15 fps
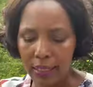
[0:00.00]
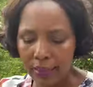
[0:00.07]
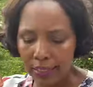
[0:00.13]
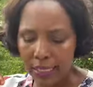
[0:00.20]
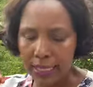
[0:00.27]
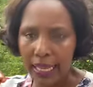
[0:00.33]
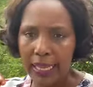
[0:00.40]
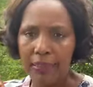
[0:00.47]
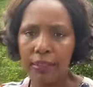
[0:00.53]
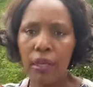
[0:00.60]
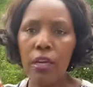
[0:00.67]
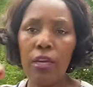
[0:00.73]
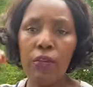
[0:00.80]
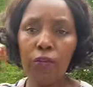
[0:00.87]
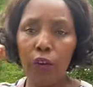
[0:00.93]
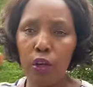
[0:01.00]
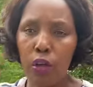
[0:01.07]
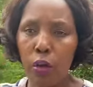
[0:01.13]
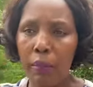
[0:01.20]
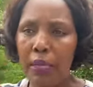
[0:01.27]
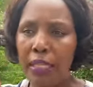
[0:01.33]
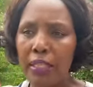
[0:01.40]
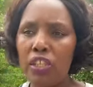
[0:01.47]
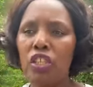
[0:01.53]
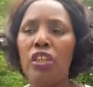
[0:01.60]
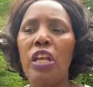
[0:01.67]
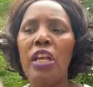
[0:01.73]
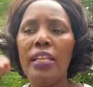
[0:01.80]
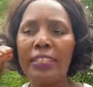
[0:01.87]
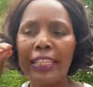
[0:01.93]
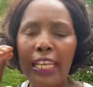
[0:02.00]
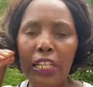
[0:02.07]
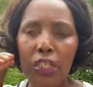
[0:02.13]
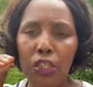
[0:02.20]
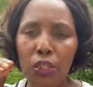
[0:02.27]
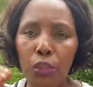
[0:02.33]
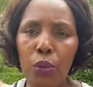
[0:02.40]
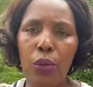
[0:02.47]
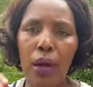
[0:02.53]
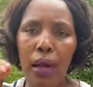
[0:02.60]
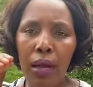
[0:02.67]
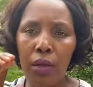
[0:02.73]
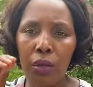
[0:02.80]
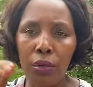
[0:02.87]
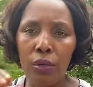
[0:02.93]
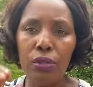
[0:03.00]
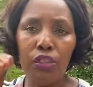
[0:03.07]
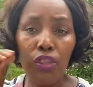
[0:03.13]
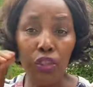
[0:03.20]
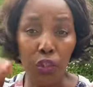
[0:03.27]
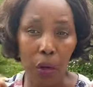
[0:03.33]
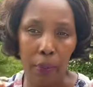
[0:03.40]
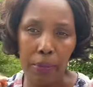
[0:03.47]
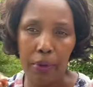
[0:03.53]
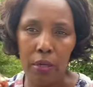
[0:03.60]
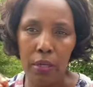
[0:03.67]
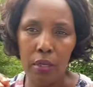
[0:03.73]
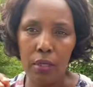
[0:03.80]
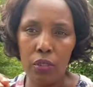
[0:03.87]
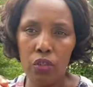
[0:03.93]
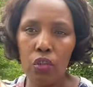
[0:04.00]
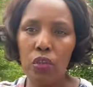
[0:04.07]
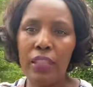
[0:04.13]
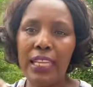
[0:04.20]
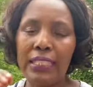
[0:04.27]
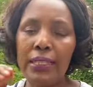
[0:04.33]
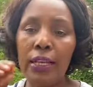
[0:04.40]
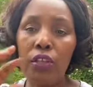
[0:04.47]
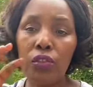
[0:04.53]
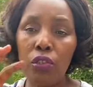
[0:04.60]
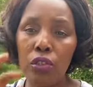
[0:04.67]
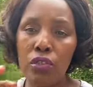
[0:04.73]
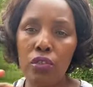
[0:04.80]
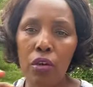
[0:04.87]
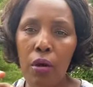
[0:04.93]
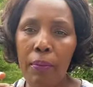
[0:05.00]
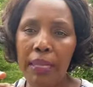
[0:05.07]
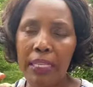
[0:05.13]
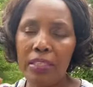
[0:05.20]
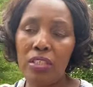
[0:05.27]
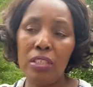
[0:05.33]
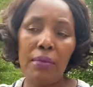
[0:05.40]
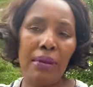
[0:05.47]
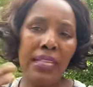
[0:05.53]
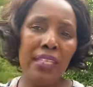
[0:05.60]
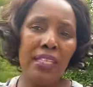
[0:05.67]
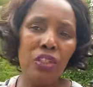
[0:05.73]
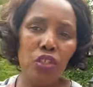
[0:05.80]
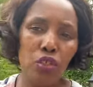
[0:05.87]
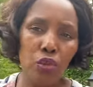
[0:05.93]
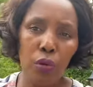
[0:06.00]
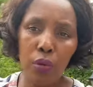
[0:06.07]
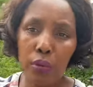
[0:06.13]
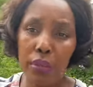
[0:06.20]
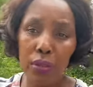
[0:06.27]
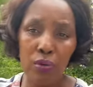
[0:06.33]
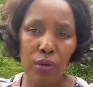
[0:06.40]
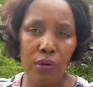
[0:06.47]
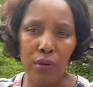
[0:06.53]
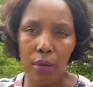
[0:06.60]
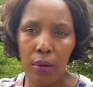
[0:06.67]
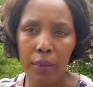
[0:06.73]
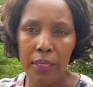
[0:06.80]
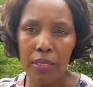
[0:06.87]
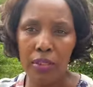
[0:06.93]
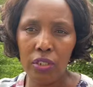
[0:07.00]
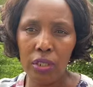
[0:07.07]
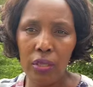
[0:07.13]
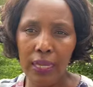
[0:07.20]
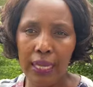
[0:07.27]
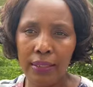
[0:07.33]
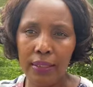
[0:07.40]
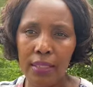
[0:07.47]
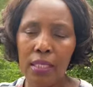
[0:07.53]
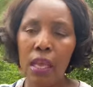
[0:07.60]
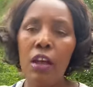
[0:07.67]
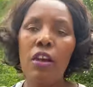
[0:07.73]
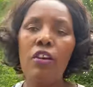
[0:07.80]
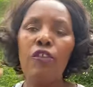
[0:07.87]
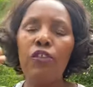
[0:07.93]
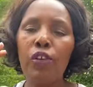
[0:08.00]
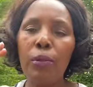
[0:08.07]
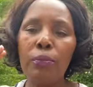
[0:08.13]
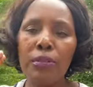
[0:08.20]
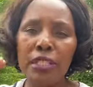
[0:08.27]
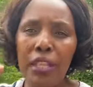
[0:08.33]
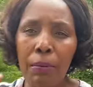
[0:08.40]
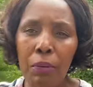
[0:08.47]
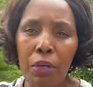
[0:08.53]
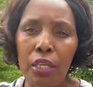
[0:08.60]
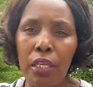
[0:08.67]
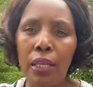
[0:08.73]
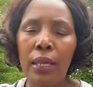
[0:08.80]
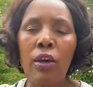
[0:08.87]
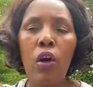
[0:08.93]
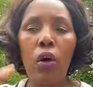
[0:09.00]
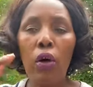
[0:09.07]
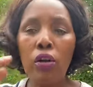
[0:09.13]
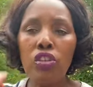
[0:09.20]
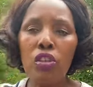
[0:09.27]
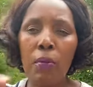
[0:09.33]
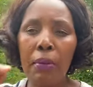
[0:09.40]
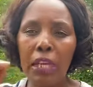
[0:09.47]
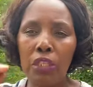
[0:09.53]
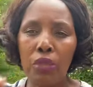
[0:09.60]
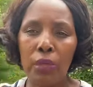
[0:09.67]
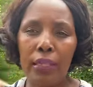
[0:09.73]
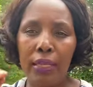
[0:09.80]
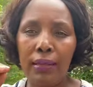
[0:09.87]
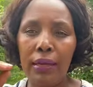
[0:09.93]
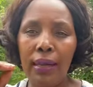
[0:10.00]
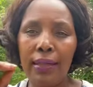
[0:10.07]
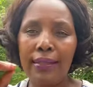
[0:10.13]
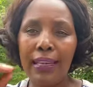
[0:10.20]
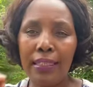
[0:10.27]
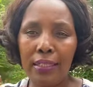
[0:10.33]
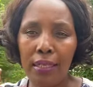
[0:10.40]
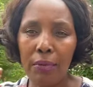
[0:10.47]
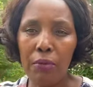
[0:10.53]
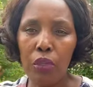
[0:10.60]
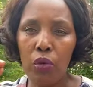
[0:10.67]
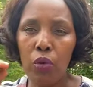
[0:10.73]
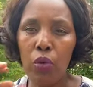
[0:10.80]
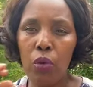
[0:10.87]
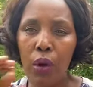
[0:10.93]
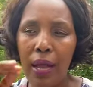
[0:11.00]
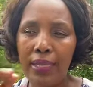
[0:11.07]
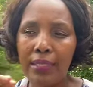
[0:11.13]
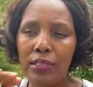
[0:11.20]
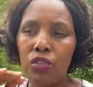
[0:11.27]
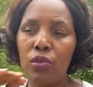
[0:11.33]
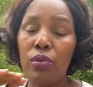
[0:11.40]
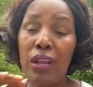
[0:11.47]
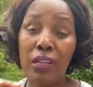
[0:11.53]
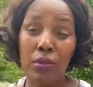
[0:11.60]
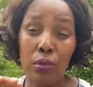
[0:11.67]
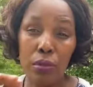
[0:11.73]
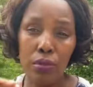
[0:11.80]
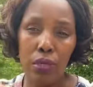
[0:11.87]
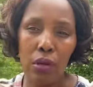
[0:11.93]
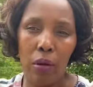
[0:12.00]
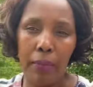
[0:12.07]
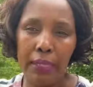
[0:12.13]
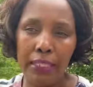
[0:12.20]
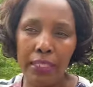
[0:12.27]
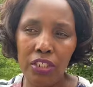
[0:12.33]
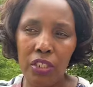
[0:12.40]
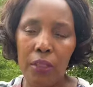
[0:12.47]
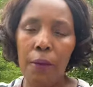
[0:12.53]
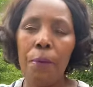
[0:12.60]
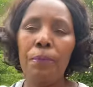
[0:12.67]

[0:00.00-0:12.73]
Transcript: the letter for recommendation they do a good job so that those recommendations they might need two or three recommendation letters from somebody also make sure that that somebody who has to write those recommendations